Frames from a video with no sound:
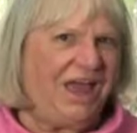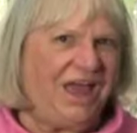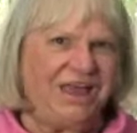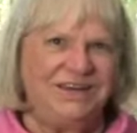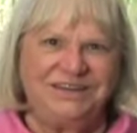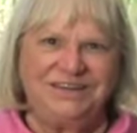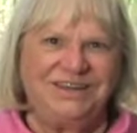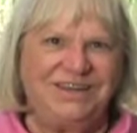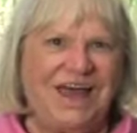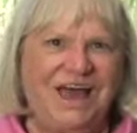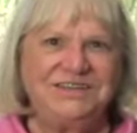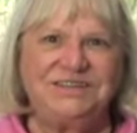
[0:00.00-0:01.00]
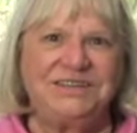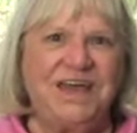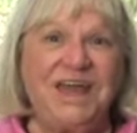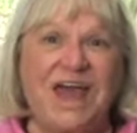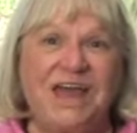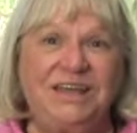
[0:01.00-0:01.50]
And
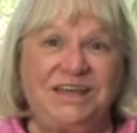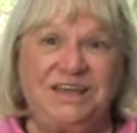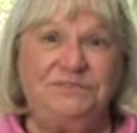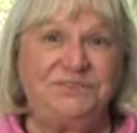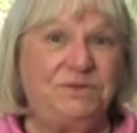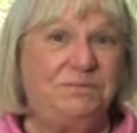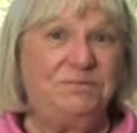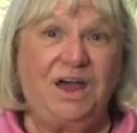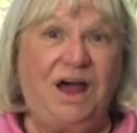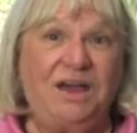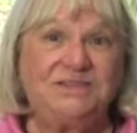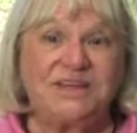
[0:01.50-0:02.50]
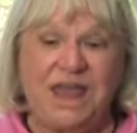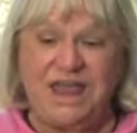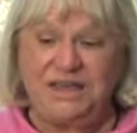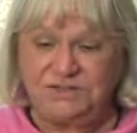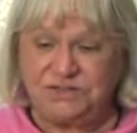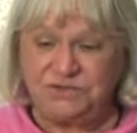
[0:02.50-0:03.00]
Isaiah gives them God's
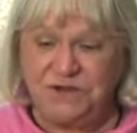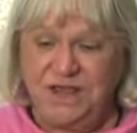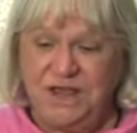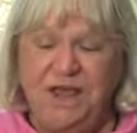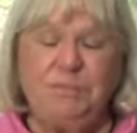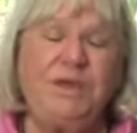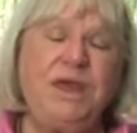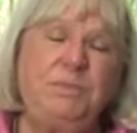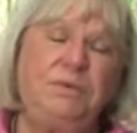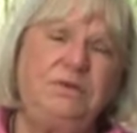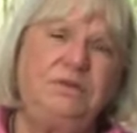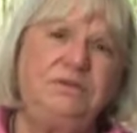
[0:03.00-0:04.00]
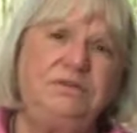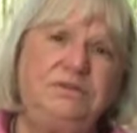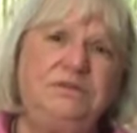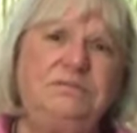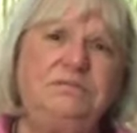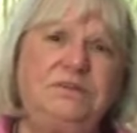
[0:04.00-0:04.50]
answer. People,
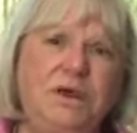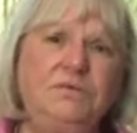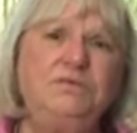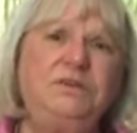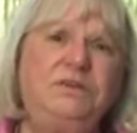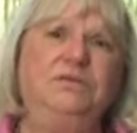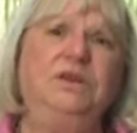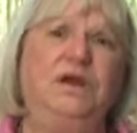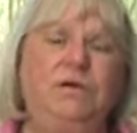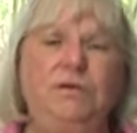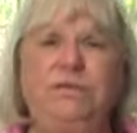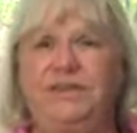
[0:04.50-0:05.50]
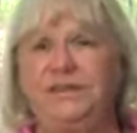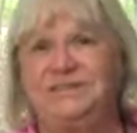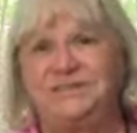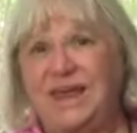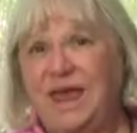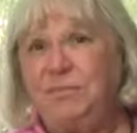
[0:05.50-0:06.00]
don't you know that
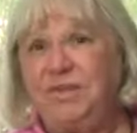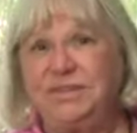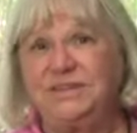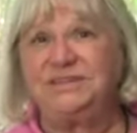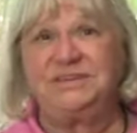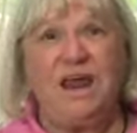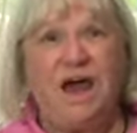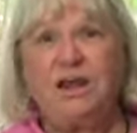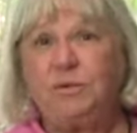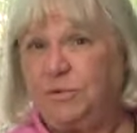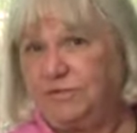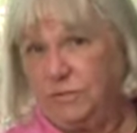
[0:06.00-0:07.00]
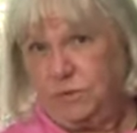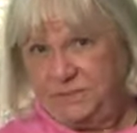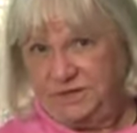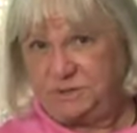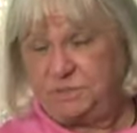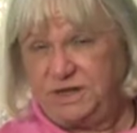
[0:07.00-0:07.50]
Sabbath is not a
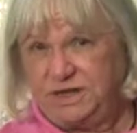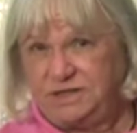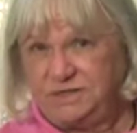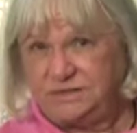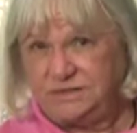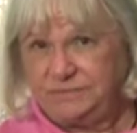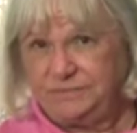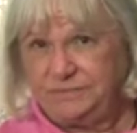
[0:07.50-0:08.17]
performance piece?